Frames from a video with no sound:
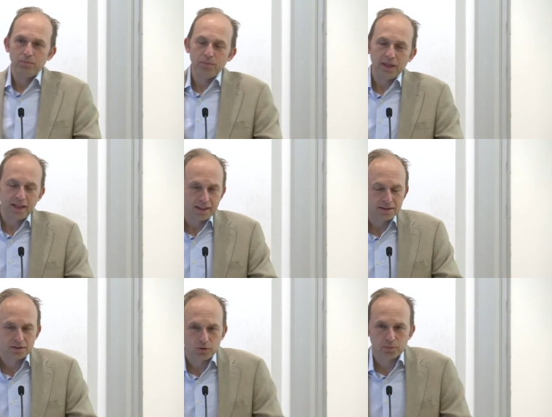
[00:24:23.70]

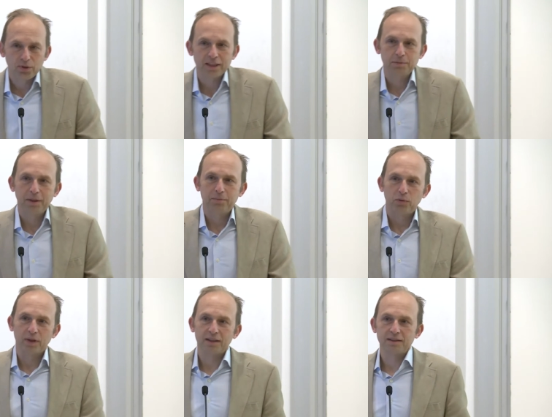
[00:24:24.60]
begins to impress people
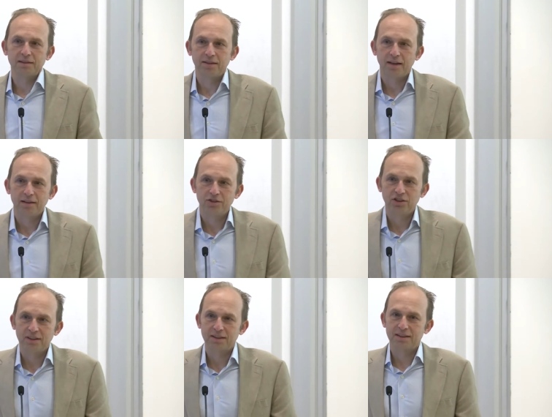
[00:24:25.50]
with his
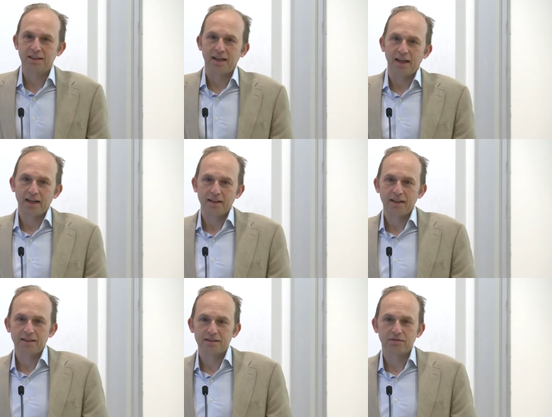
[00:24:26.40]
intelligence, and
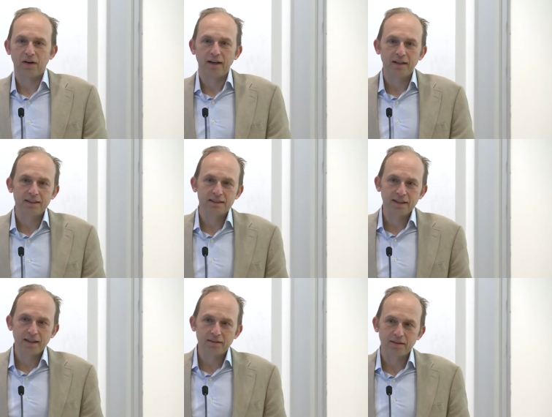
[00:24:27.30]
he's finally
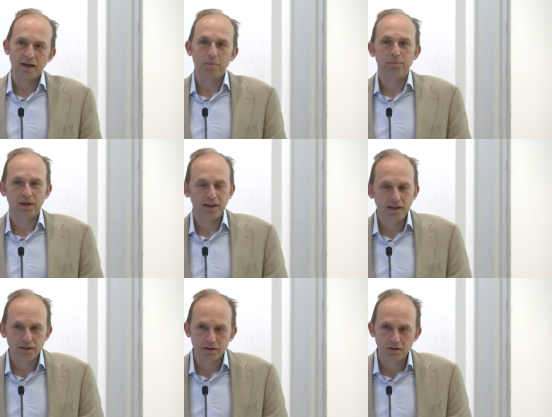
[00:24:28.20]
sent up
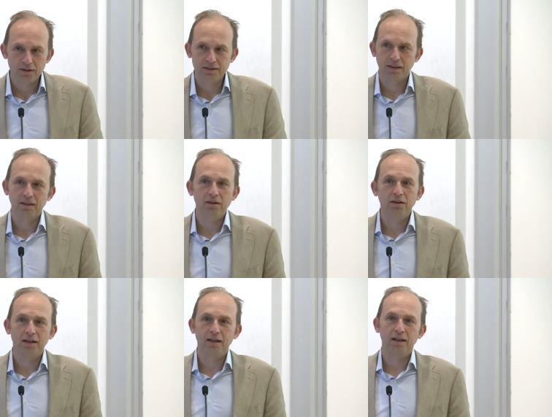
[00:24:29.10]
here. It's a
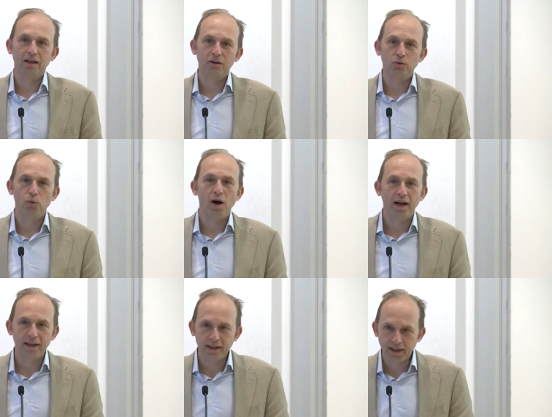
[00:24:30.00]
little unclear why
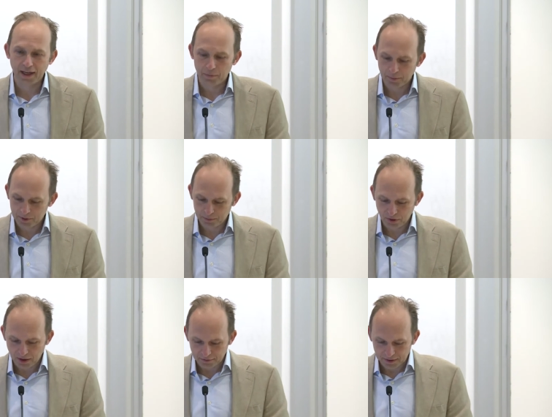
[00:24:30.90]
he came up to
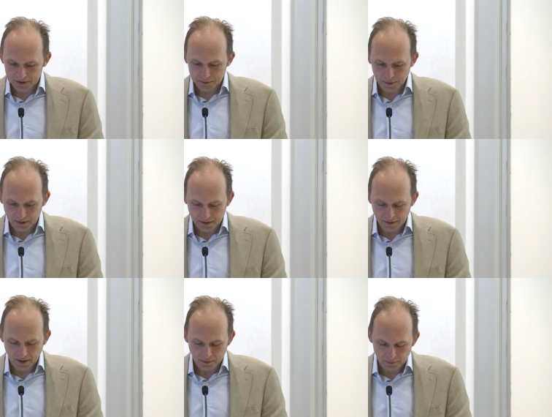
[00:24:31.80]
Providence, but,
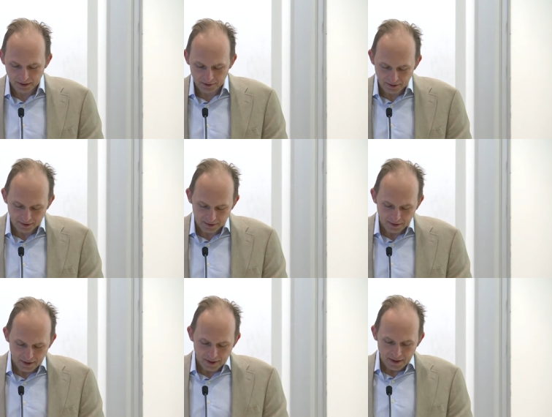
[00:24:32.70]
um, but he did.
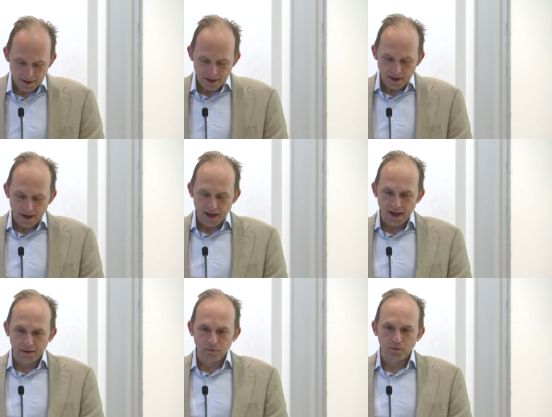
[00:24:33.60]

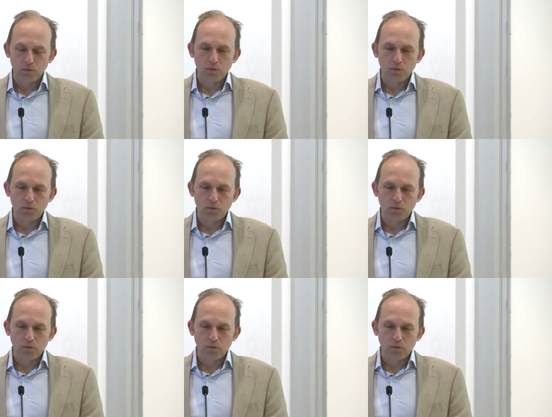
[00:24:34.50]
And